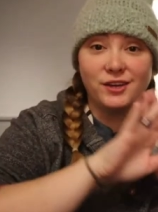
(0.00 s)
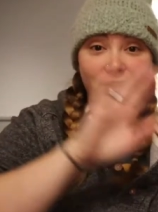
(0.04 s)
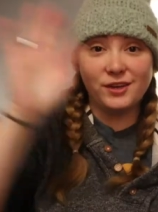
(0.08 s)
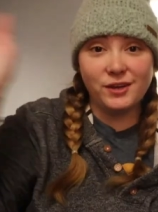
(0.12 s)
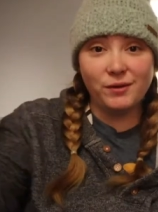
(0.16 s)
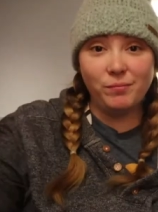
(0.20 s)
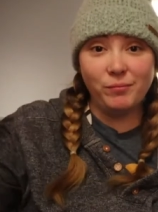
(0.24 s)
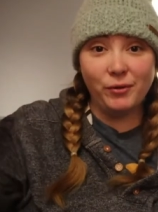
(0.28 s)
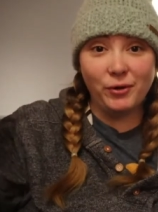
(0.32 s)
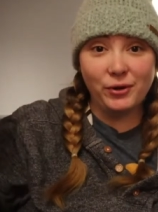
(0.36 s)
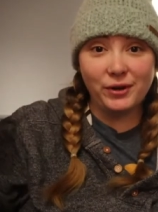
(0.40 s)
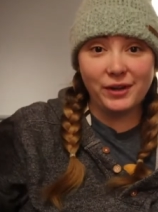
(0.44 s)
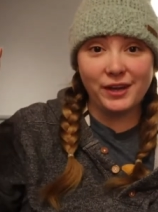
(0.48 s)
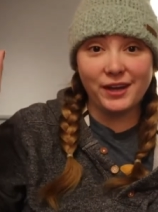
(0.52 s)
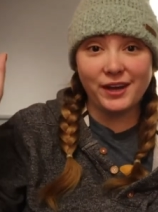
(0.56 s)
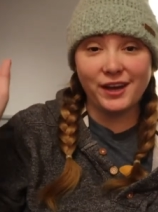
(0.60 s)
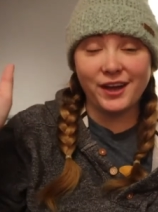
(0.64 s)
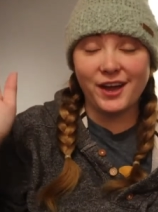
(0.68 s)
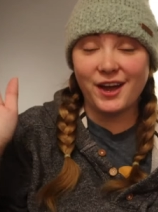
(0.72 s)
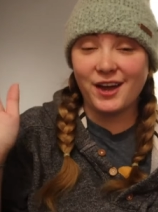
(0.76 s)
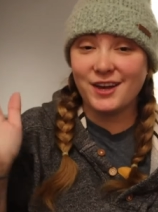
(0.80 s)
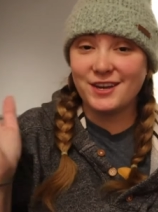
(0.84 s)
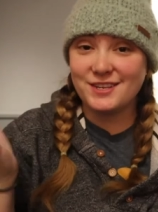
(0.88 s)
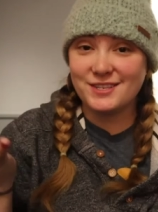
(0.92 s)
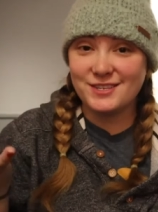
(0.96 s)
Good
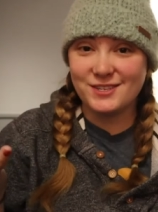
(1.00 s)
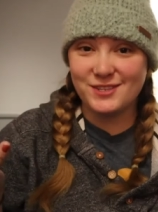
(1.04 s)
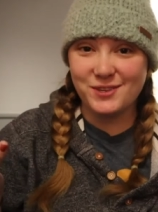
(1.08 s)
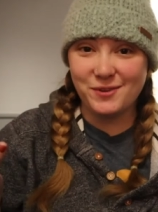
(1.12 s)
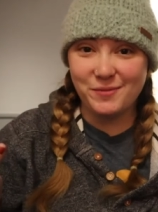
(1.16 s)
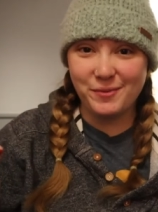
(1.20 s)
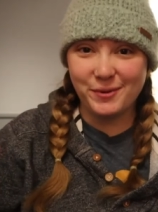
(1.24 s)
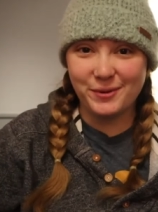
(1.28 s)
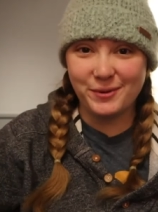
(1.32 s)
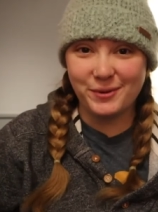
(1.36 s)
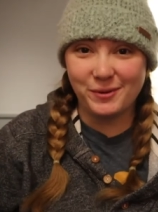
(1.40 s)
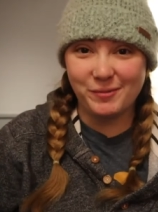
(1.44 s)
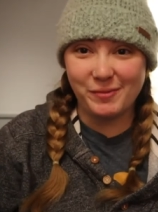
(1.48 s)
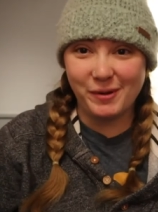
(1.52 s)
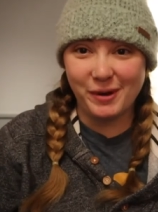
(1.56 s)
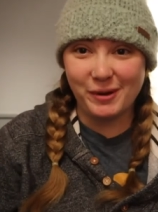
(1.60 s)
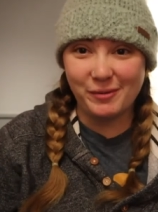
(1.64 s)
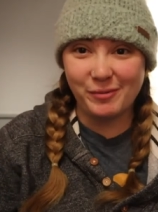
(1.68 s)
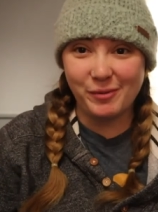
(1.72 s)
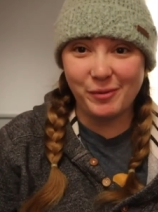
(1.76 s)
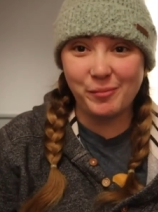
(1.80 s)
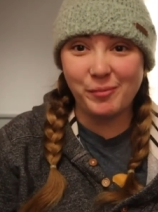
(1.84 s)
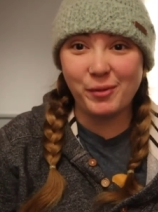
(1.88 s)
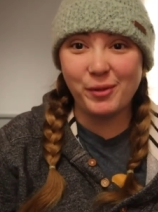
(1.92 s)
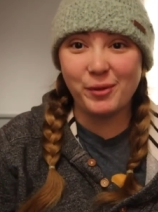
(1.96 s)
morning, a super cool party
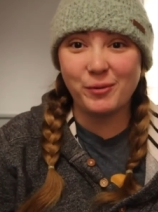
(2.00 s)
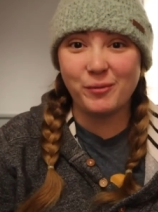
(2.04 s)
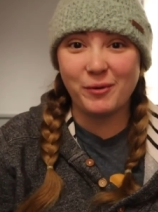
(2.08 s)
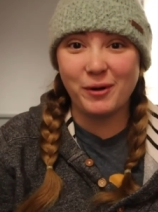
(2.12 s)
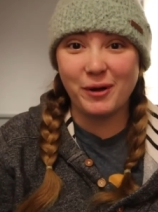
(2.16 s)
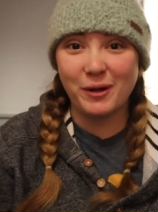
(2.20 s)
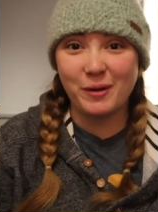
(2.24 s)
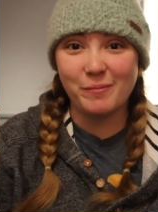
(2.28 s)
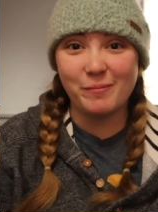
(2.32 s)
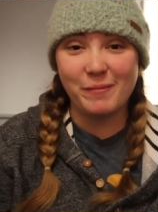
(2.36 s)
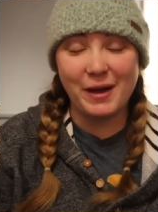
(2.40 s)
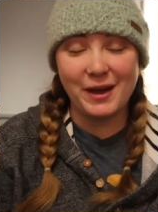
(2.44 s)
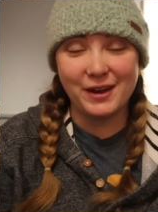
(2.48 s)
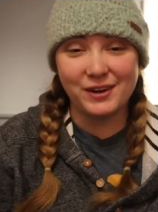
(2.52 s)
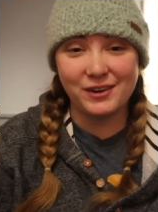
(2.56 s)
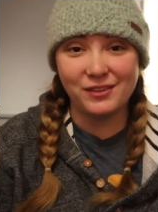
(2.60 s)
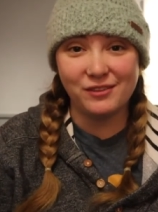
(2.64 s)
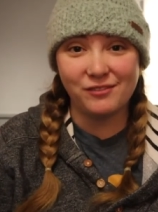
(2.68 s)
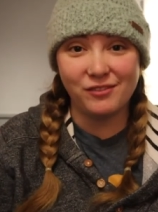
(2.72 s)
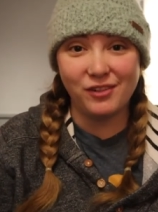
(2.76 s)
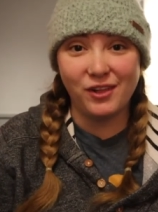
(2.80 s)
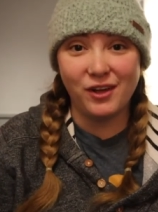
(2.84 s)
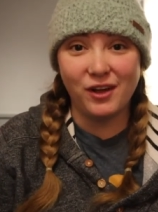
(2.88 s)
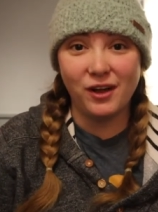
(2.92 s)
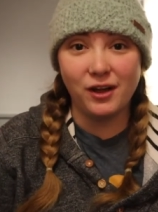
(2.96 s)
people, and welcome back to
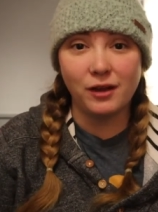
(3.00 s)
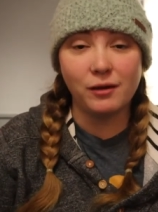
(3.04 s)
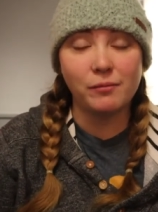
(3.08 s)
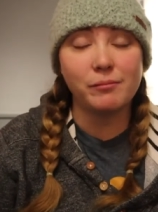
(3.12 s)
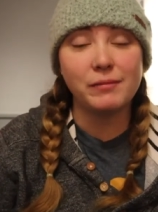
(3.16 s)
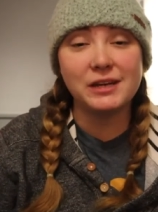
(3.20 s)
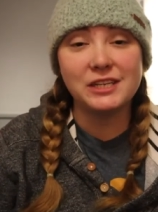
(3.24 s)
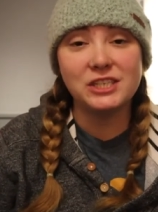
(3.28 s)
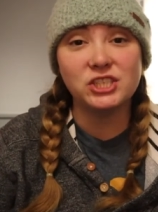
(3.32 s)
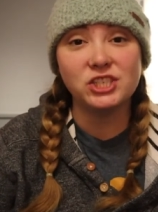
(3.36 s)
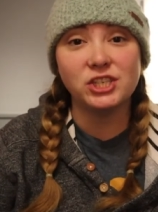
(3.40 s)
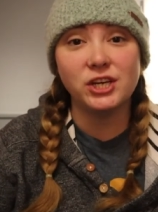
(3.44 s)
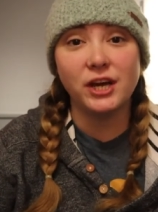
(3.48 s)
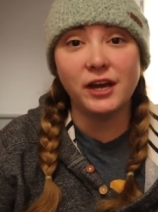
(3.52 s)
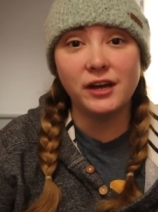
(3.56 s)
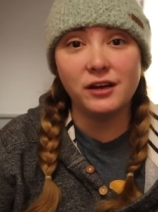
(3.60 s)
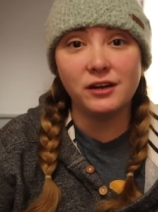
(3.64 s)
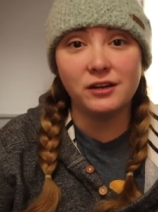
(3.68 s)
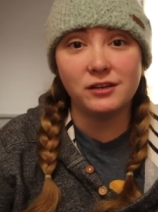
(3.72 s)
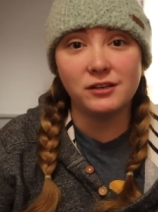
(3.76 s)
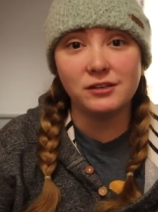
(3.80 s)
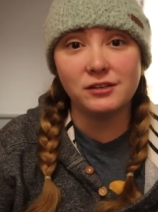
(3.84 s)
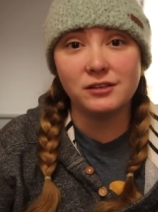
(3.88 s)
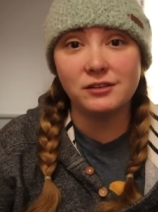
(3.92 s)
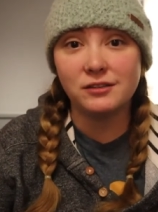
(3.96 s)
the vlog. My
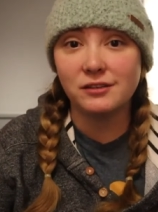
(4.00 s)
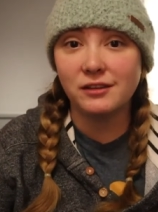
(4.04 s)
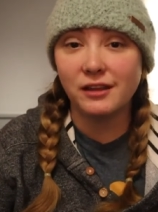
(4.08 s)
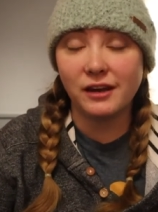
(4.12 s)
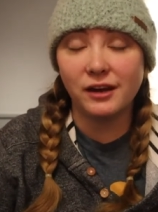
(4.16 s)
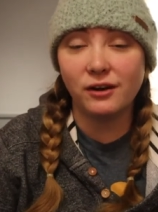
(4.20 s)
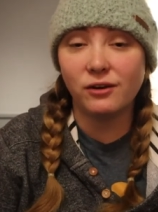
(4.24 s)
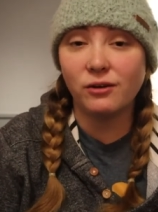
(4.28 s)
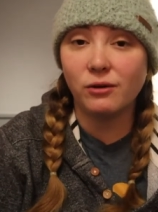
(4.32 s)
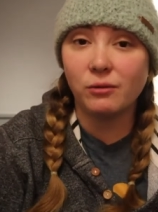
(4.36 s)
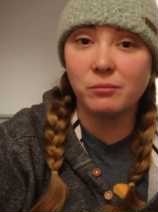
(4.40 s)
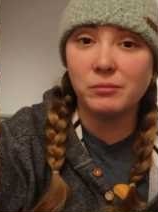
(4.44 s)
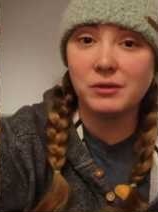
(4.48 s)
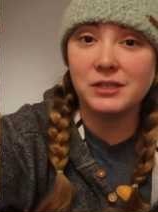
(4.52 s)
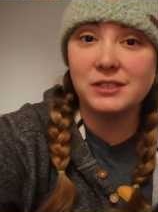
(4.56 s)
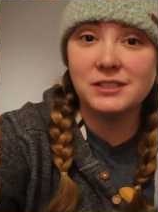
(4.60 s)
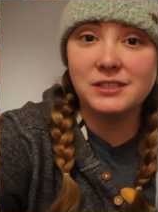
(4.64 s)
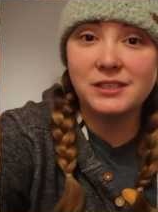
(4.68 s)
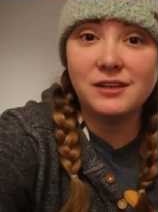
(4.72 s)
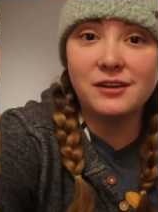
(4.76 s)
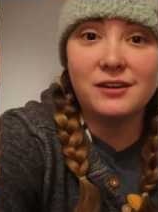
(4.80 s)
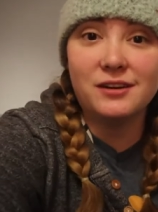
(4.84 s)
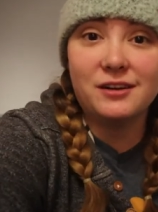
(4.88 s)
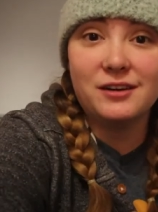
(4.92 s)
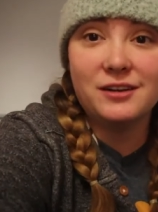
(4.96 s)
chair that I normally
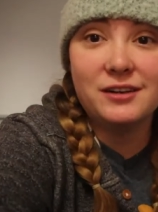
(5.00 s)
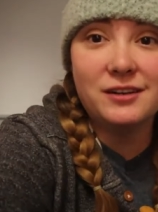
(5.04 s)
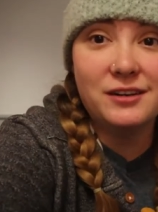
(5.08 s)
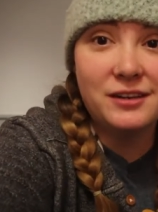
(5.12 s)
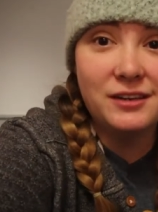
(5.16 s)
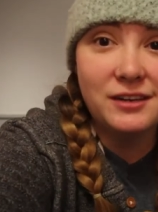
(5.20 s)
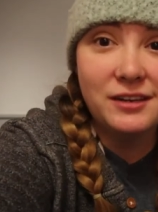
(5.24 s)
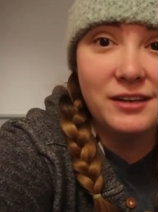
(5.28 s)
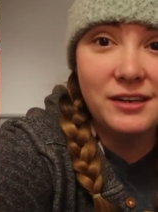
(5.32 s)
sit on